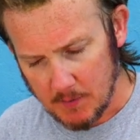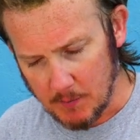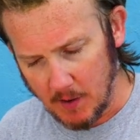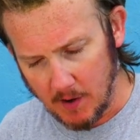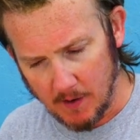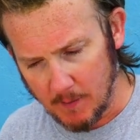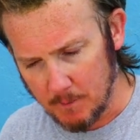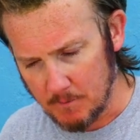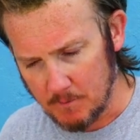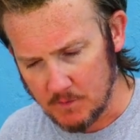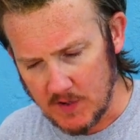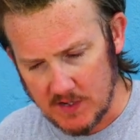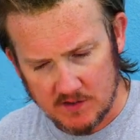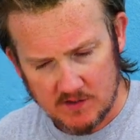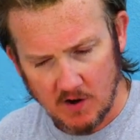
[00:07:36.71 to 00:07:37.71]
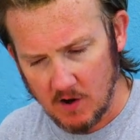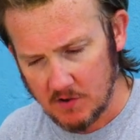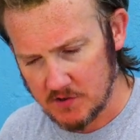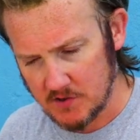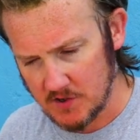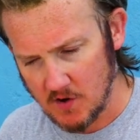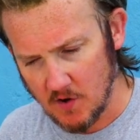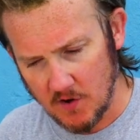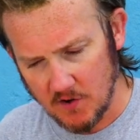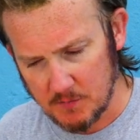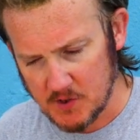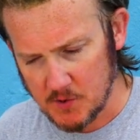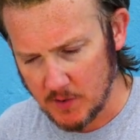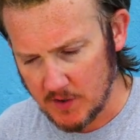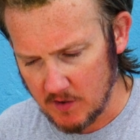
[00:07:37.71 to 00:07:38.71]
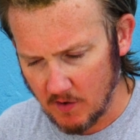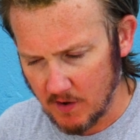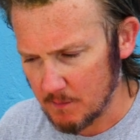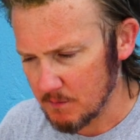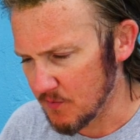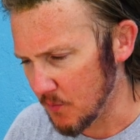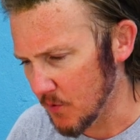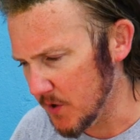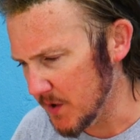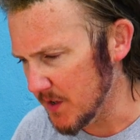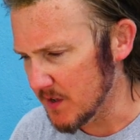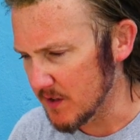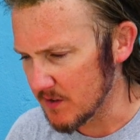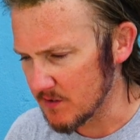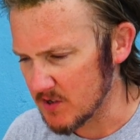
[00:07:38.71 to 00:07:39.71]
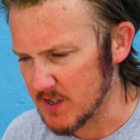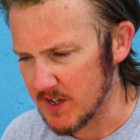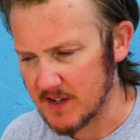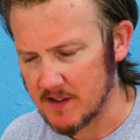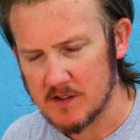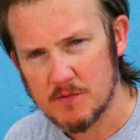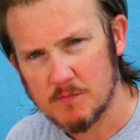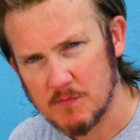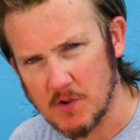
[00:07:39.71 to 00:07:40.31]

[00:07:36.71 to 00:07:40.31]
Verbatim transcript: But um, these starters are kind of between like three and six